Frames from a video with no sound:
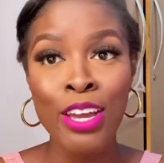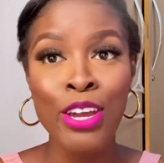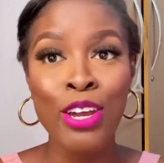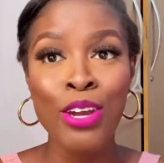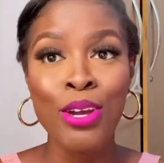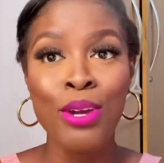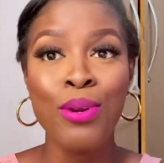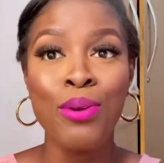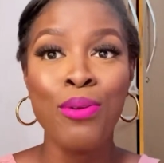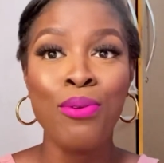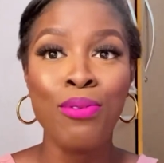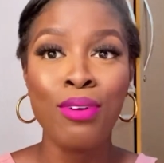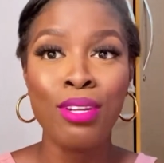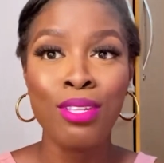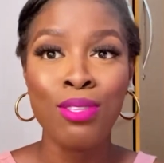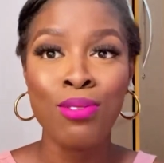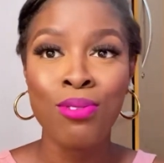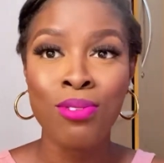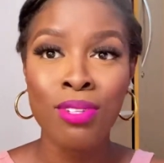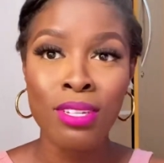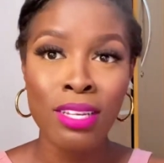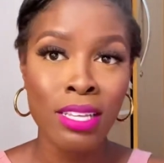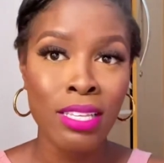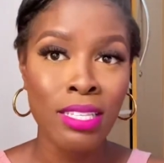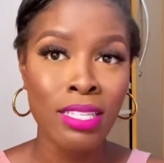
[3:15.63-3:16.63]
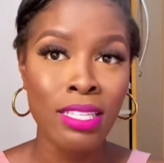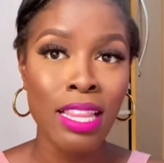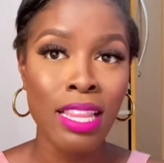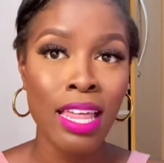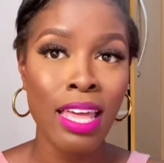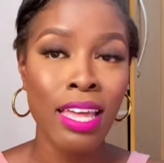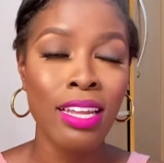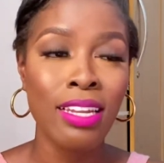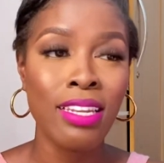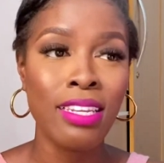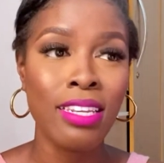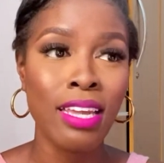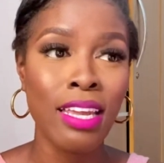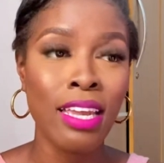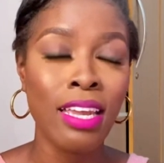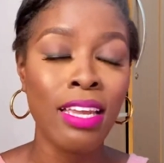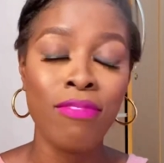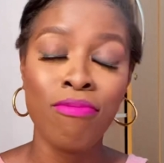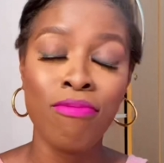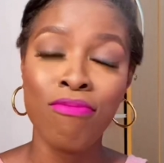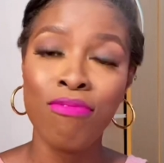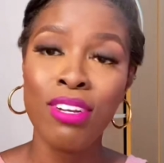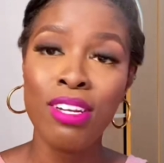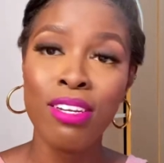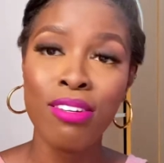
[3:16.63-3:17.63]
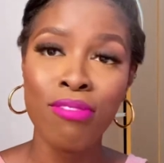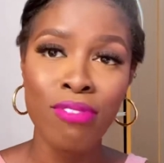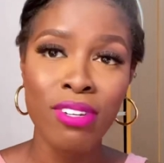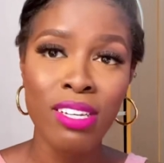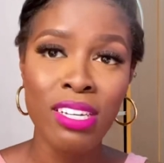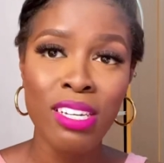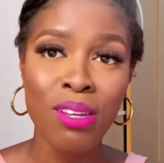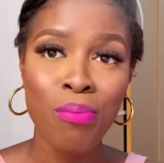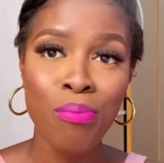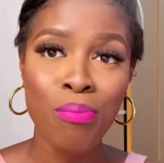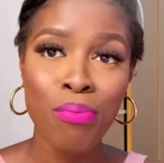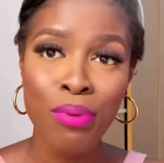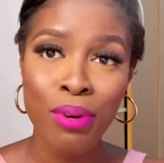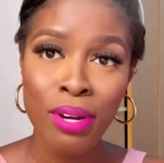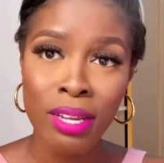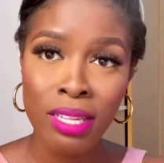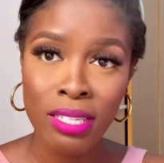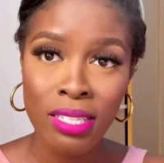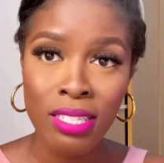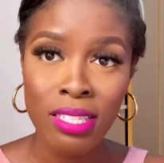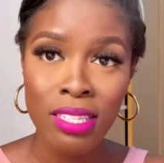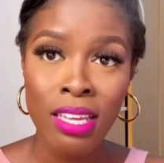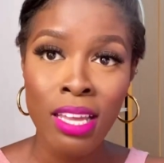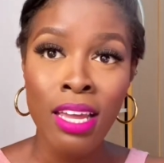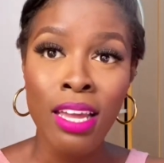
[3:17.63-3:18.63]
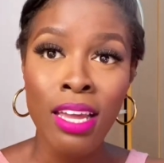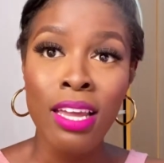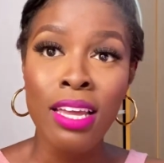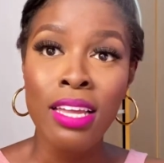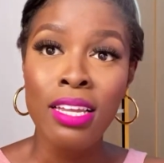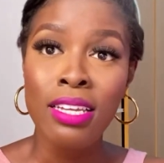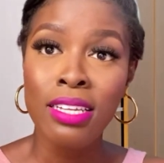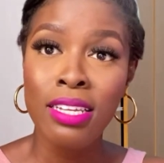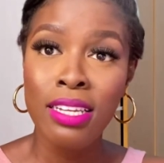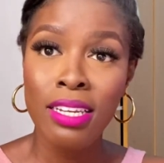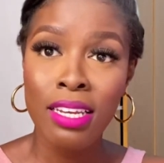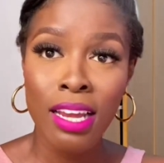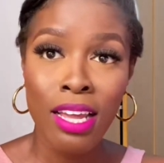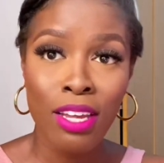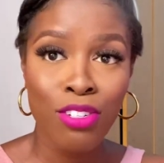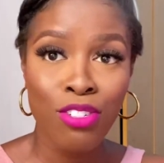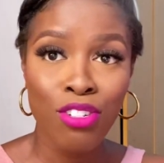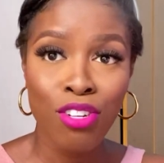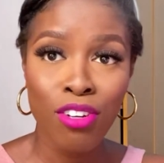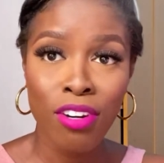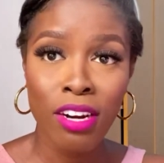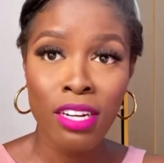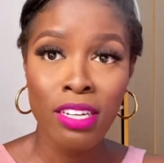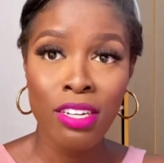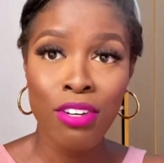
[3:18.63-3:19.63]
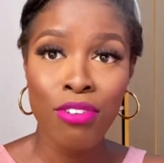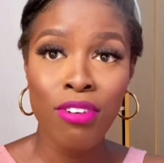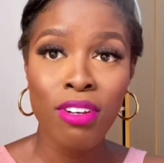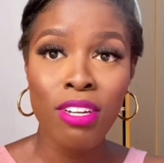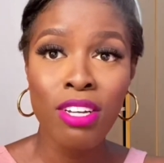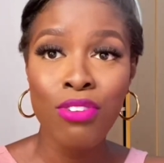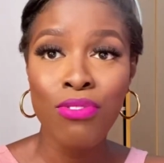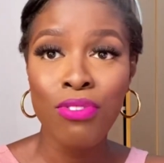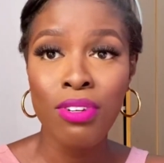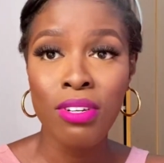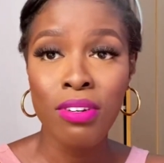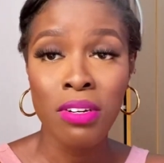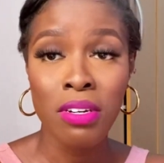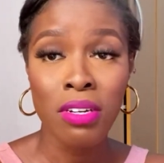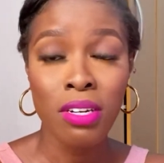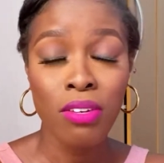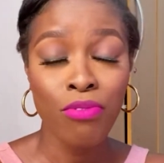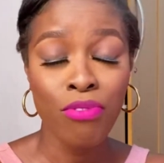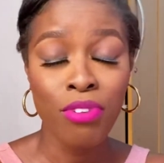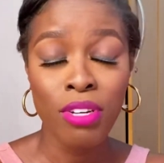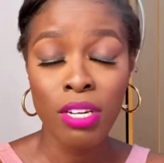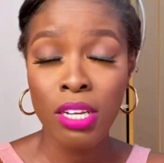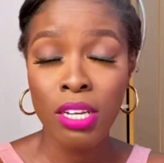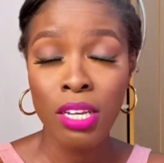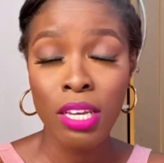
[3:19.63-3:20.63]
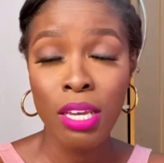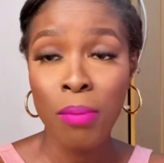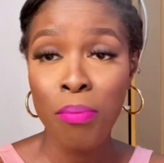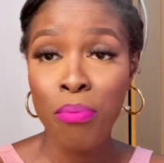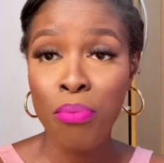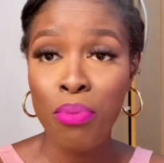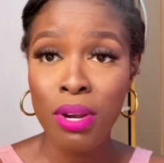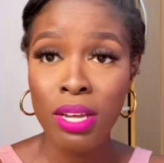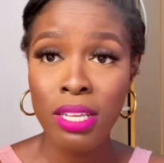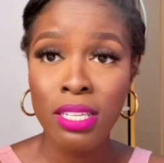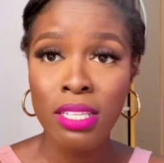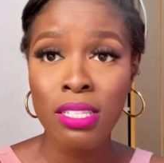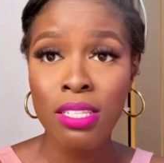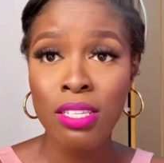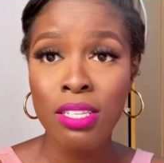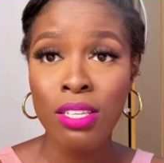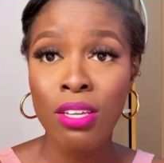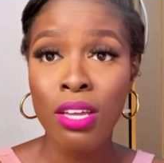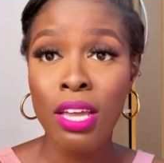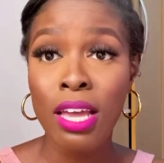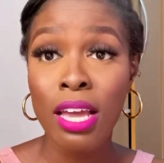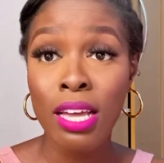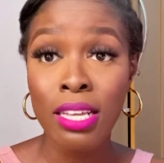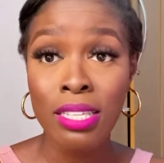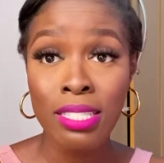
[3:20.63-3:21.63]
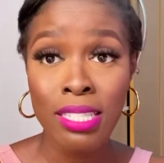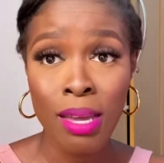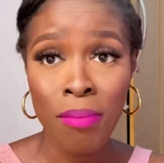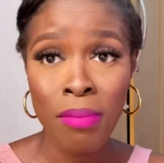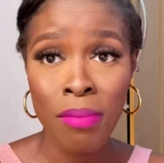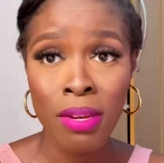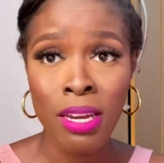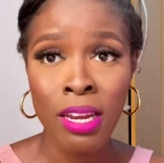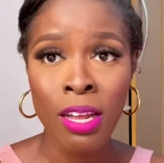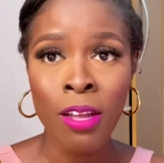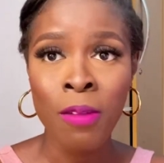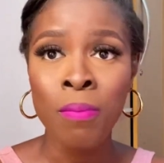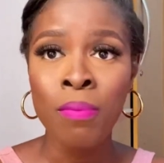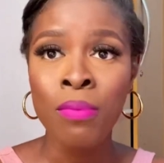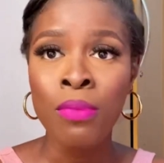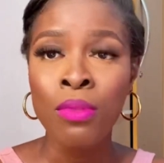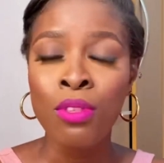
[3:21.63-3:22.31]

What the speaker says: great students. Like they really impressed the lecturer, they really impressed the examiner.